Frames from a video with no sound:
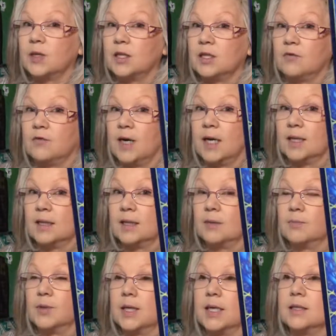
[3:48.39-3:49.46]
divinely
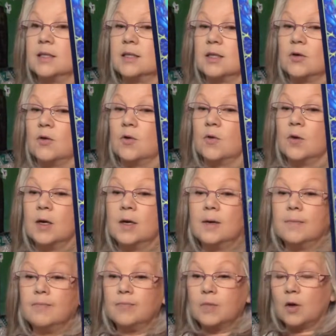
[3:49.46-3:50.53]
blessed. So
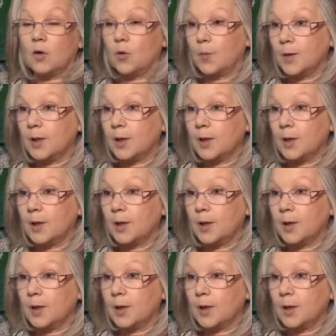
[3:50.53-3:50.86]
open